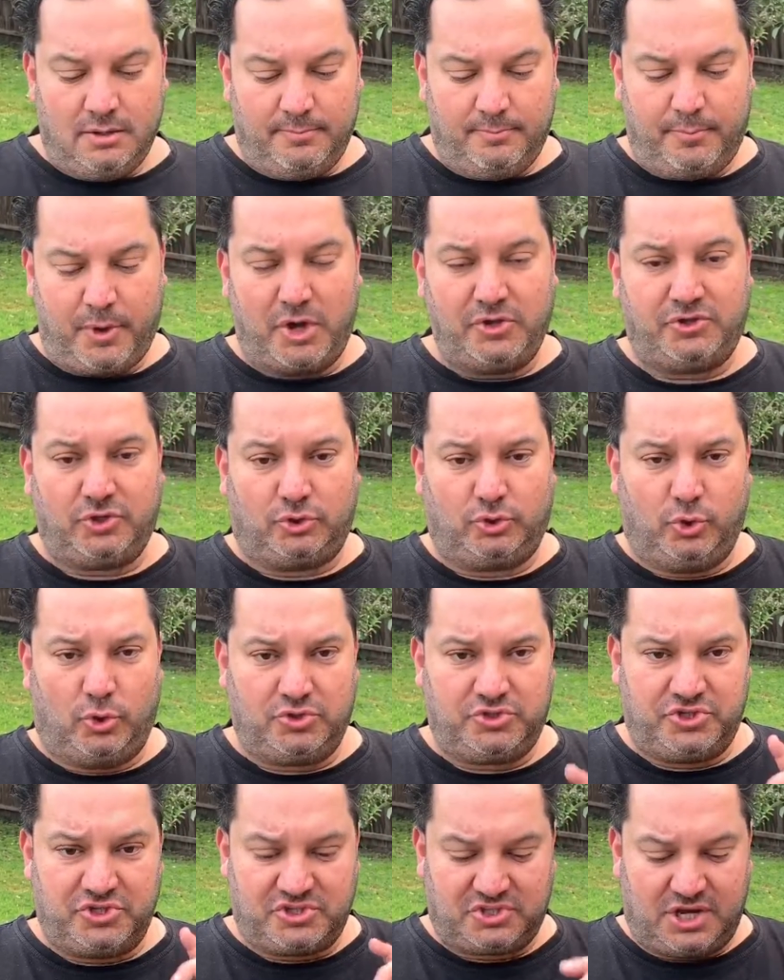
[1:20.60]
Both the
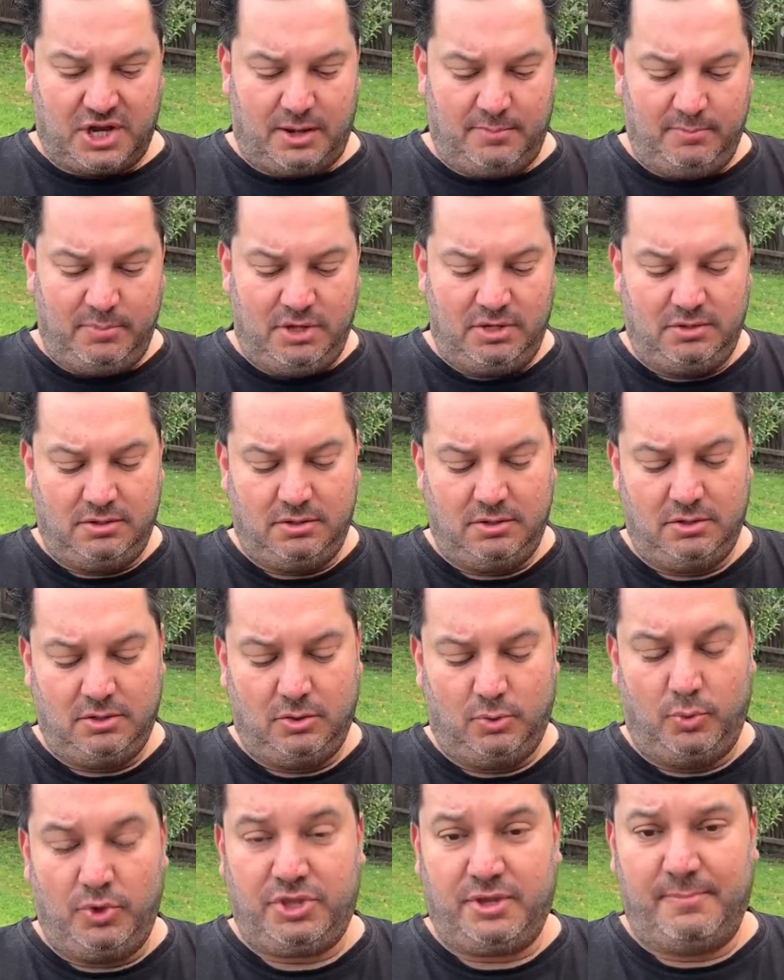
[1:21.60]
torches come
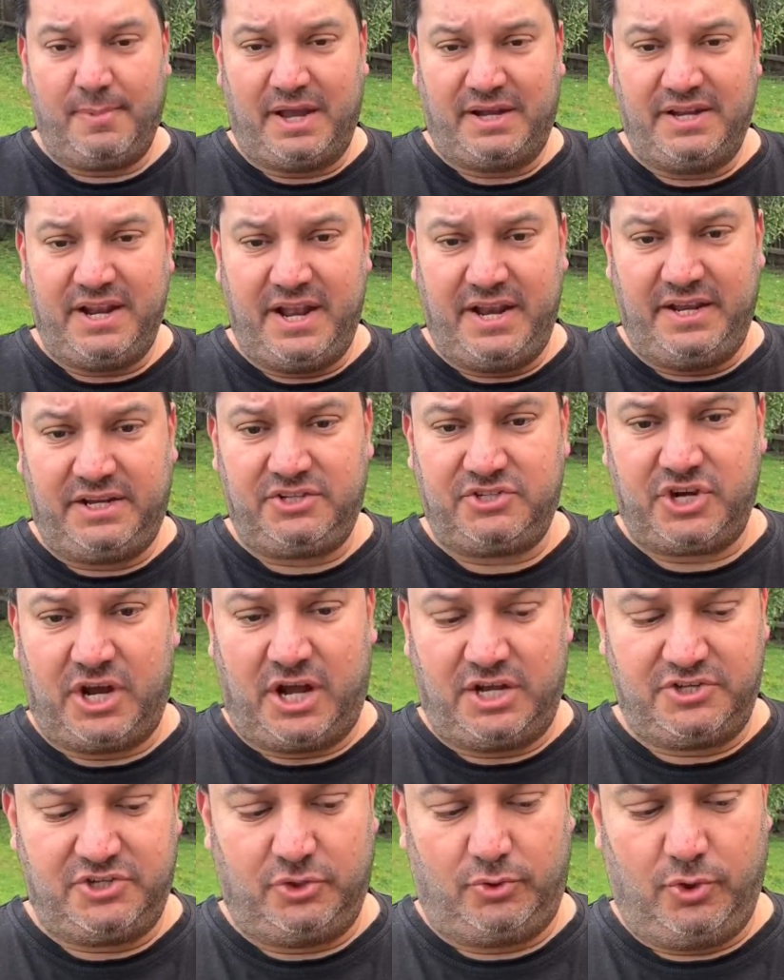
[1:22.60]
with a magnetic
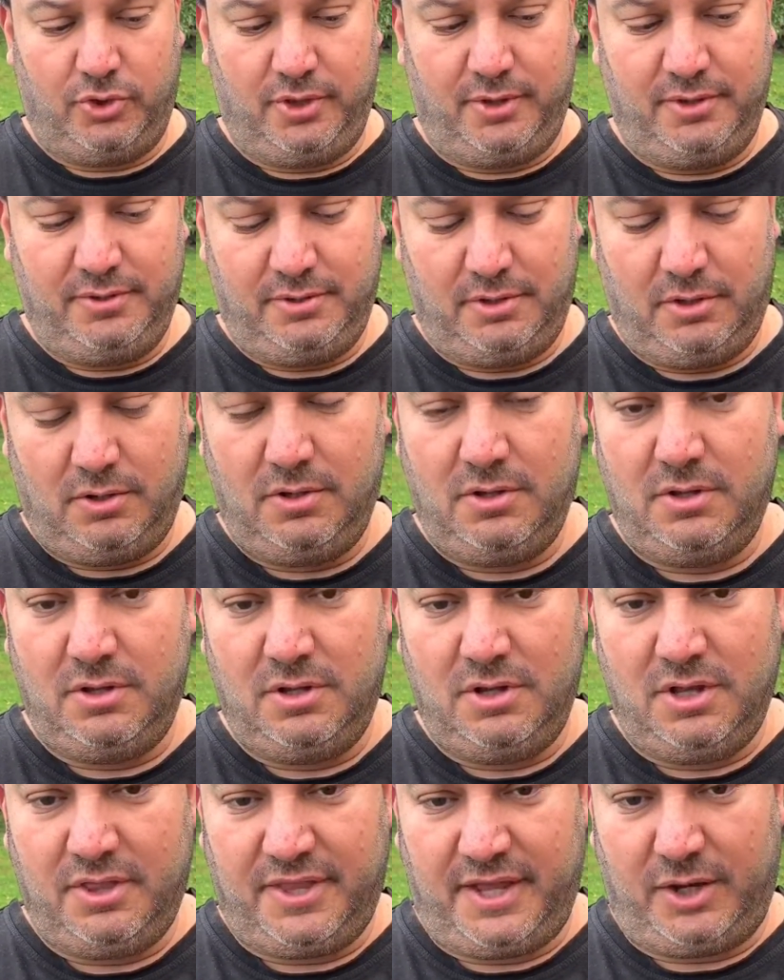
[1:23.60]
charger
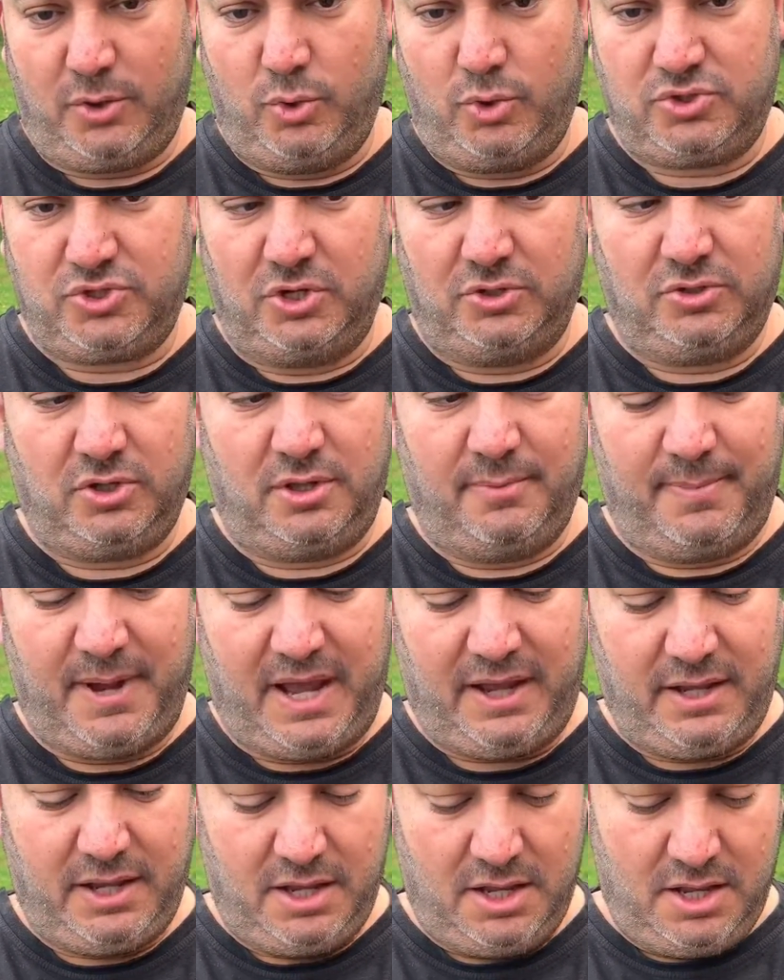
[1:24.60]
that hooks onto the
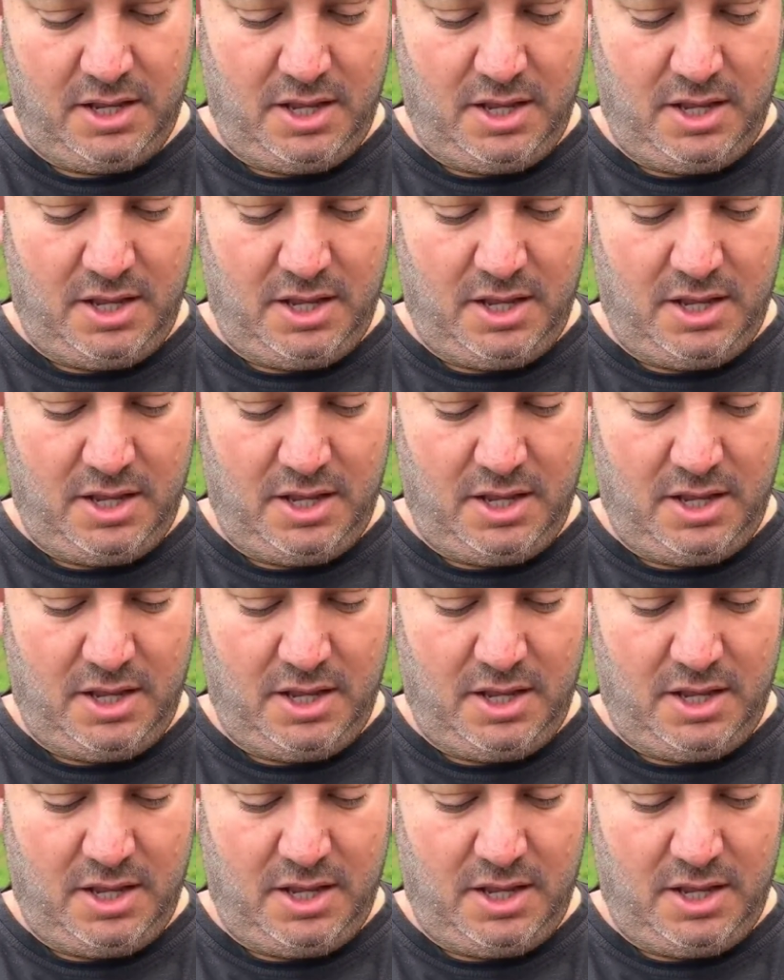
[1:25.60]
back.